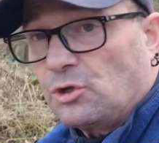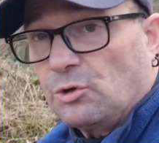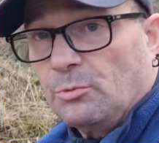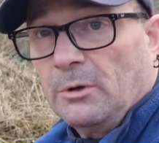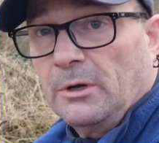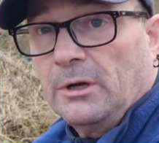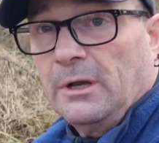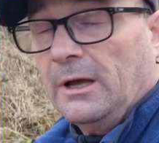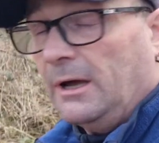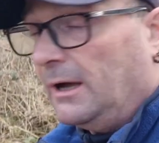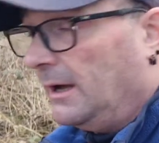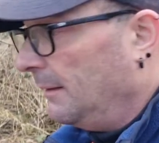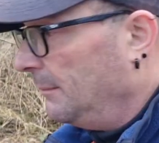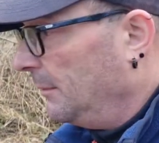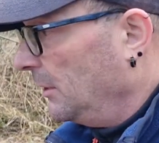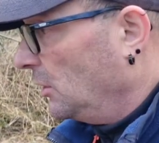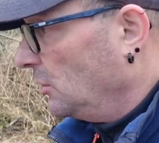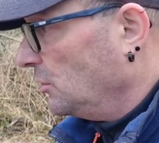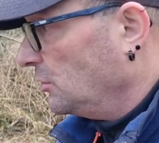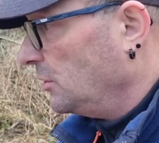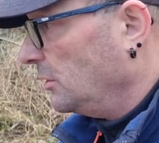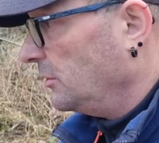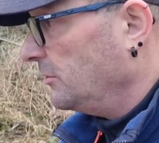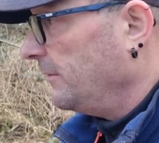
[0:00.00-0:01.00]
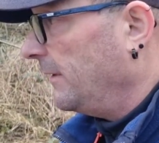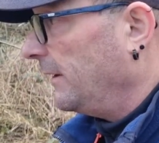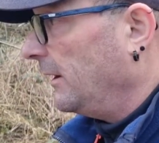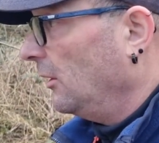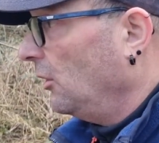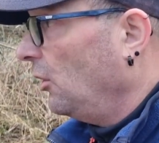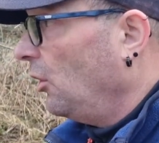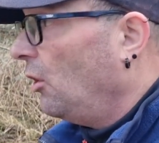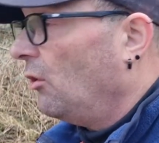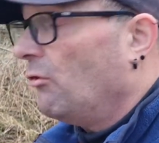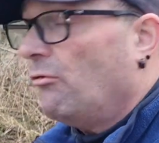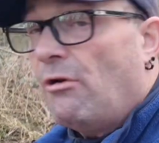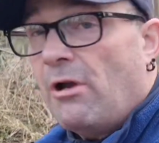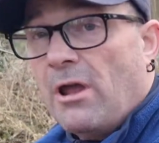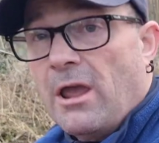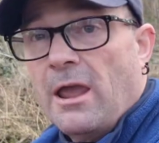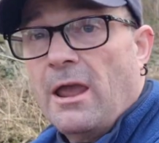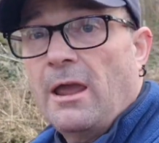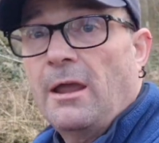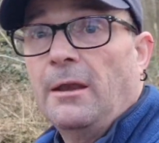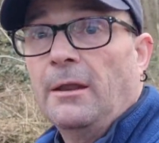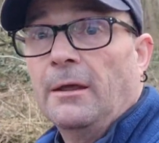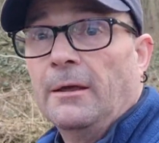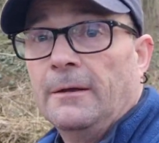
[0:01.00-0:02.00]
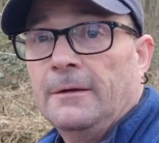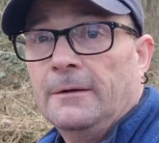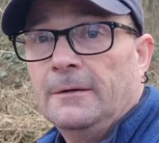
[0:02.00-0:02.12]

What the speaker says: something now, because it's had a lot of rain.